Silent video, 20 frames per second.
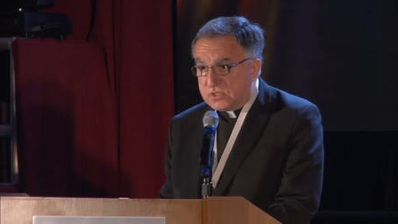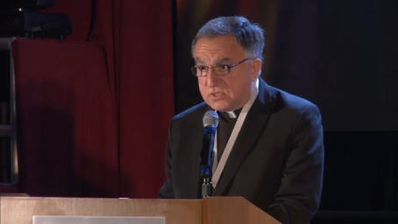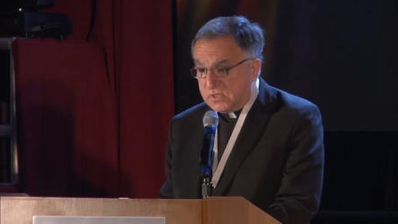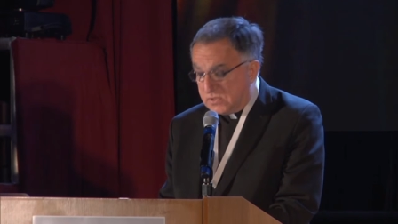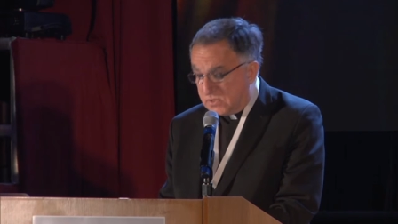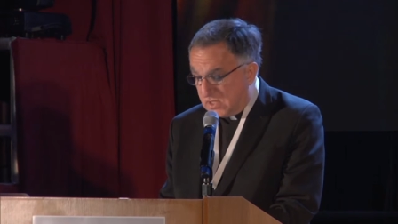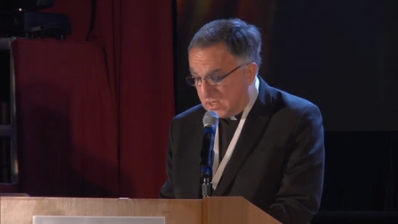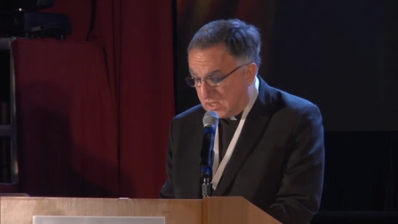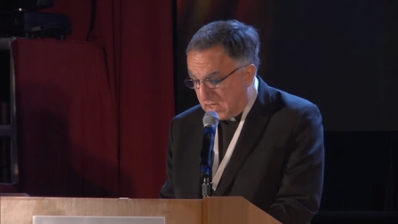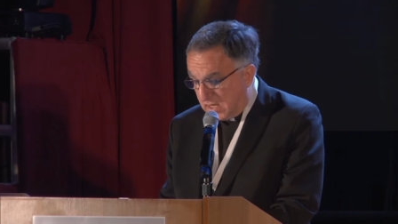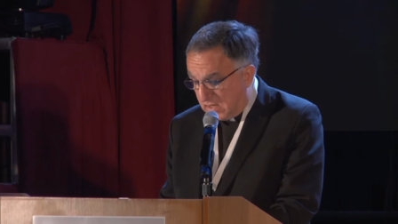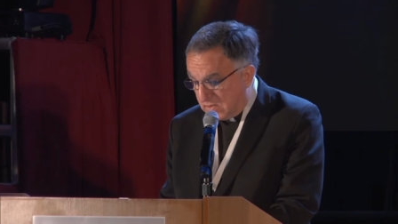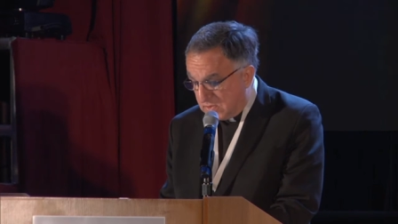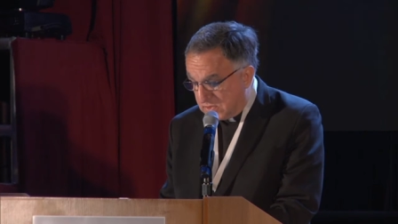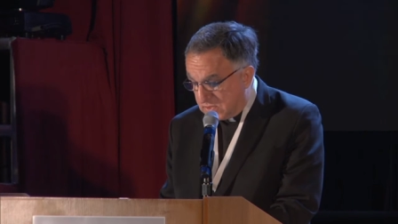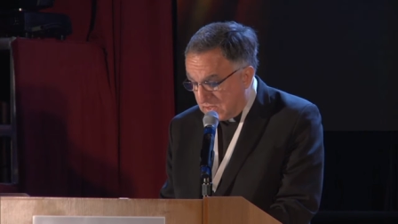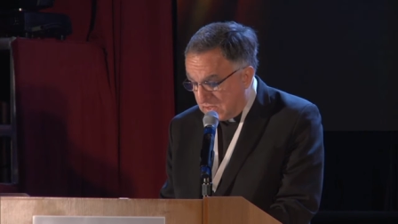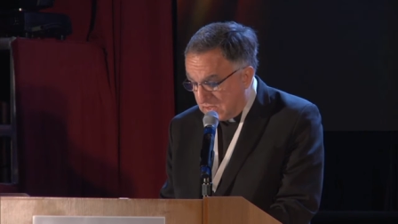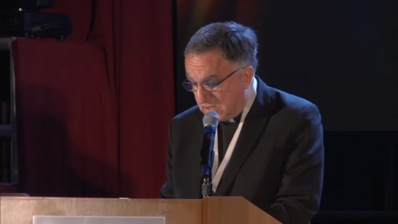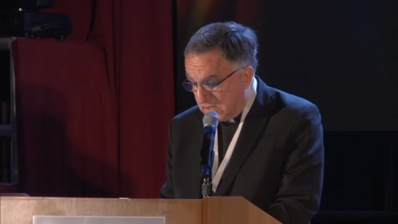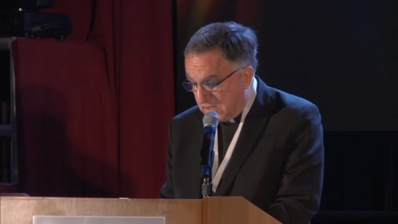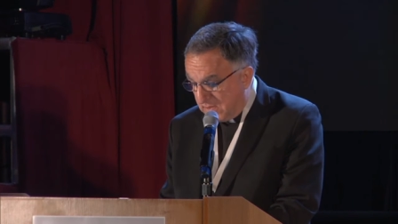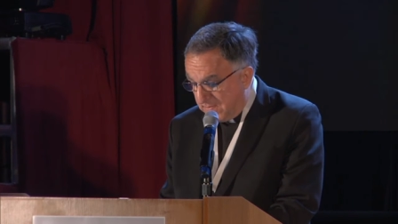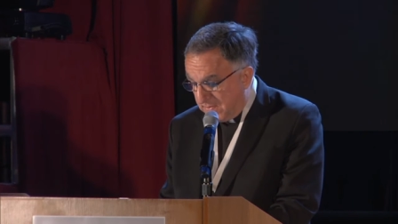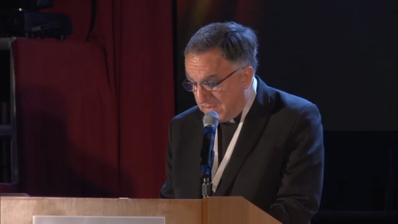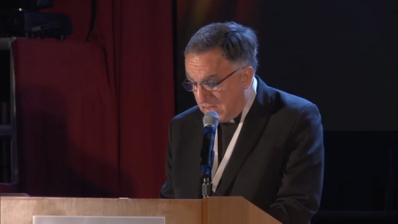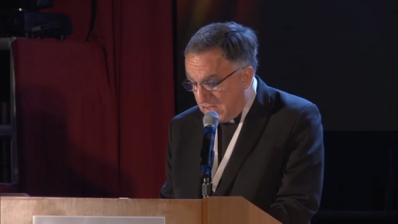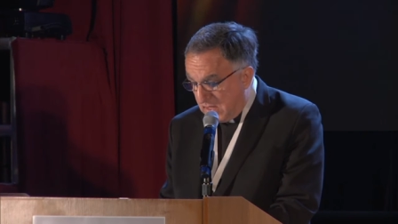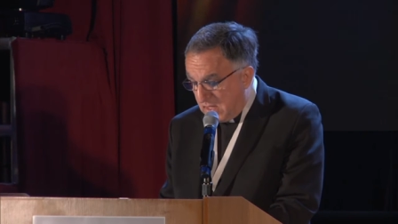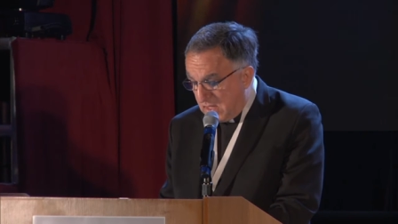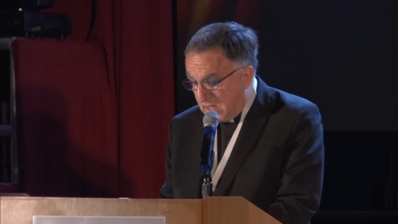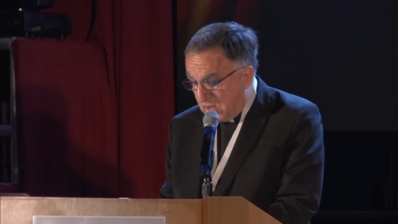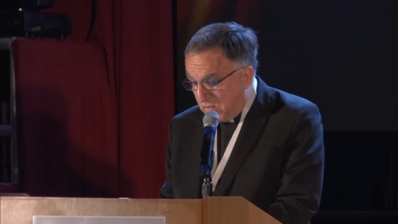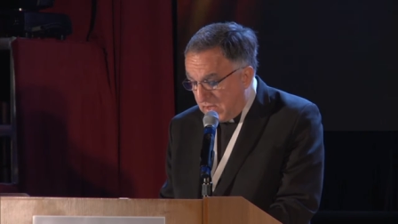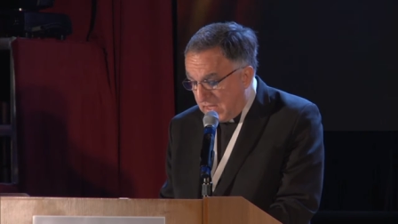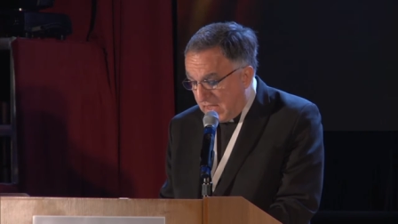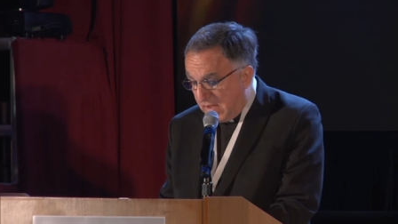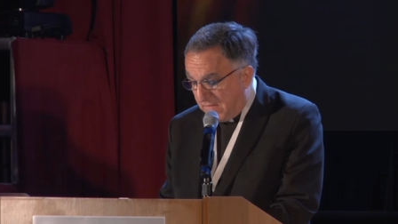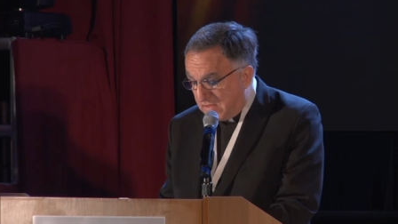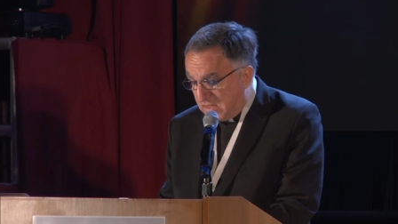since the Council,
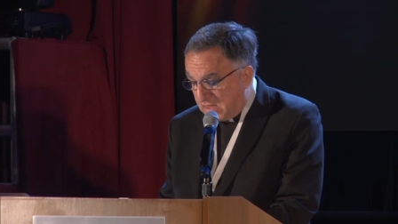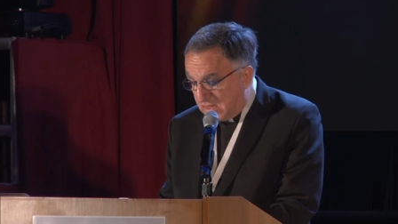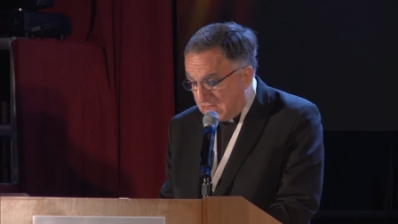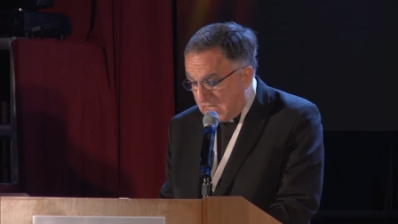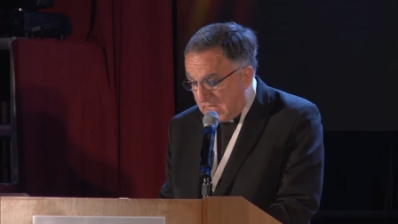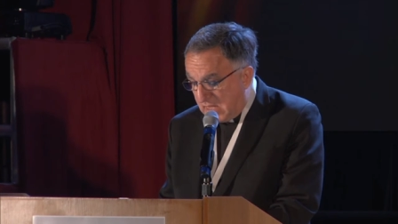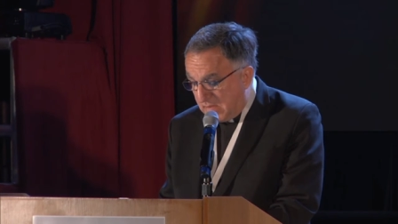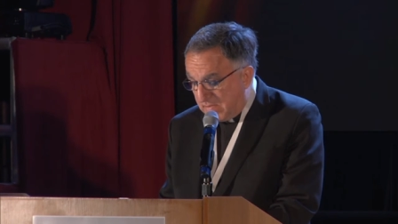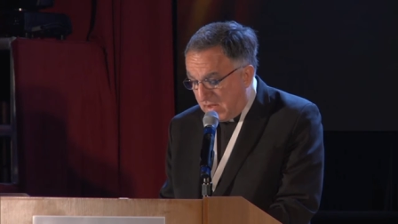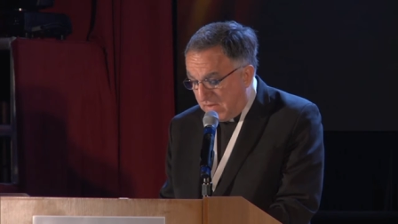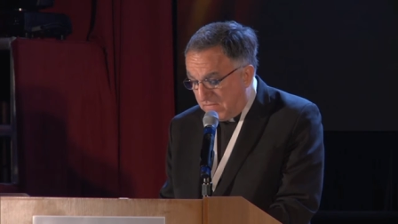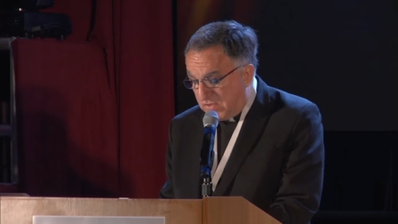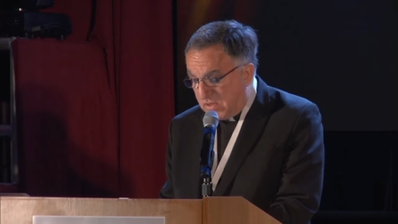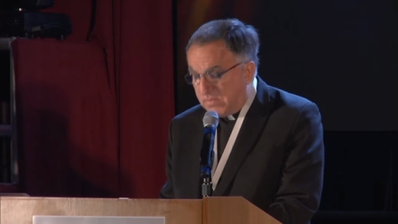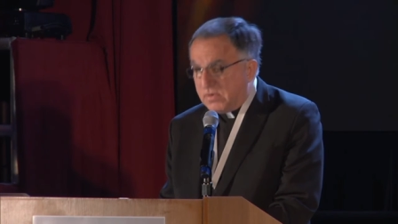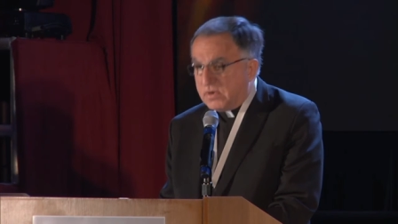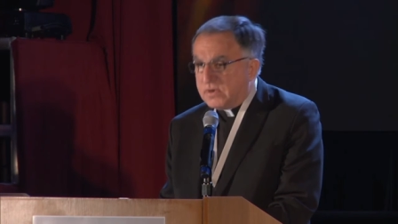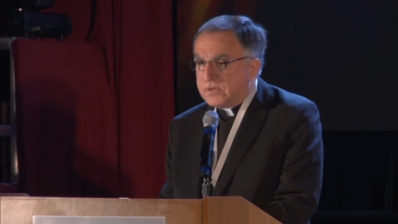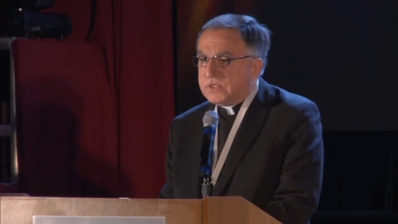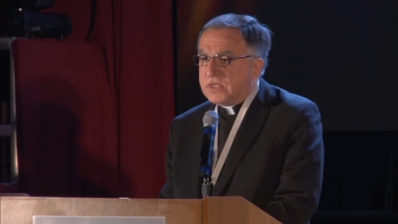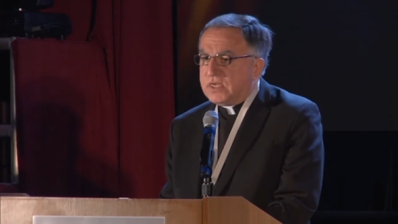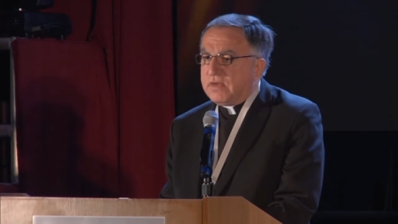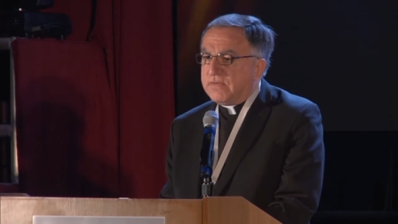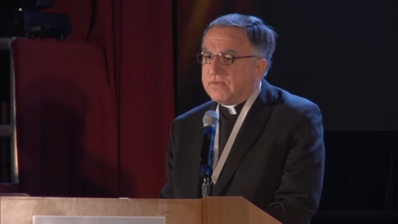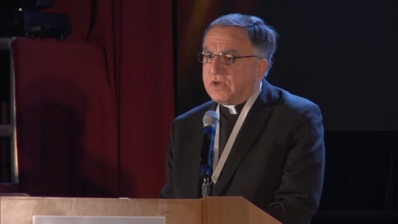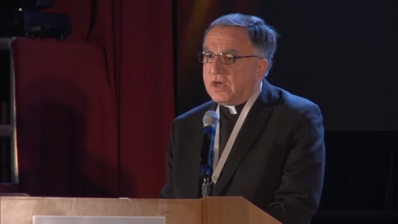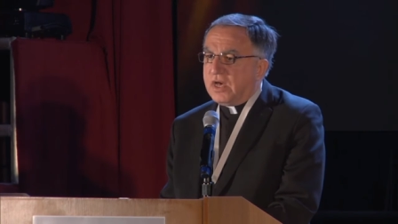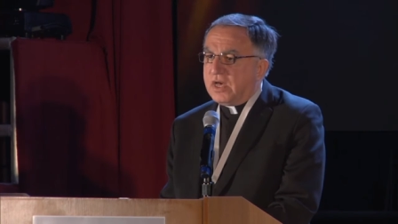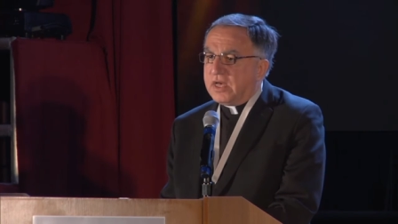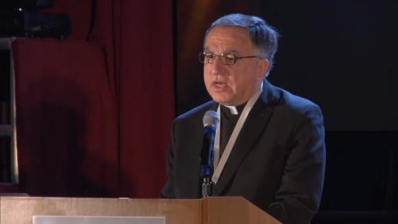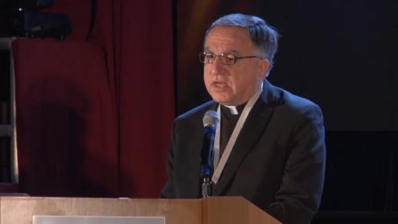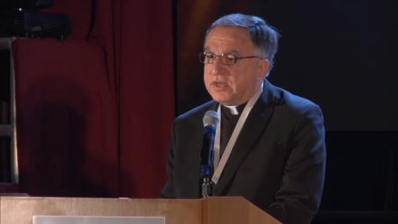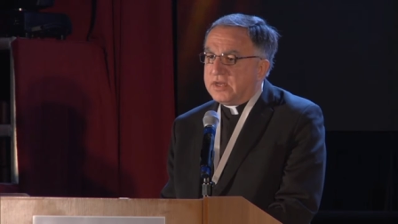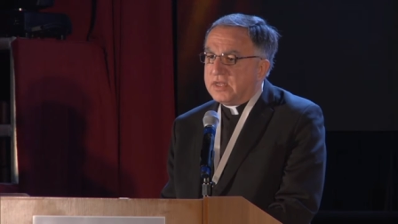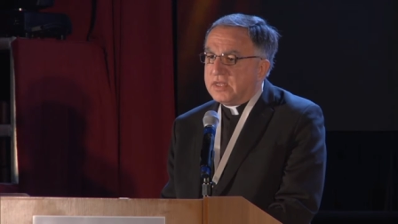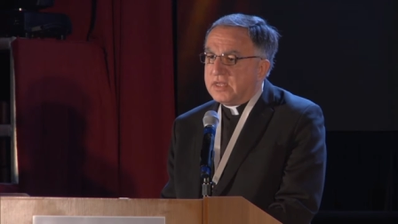we have the theme of the mercy of God.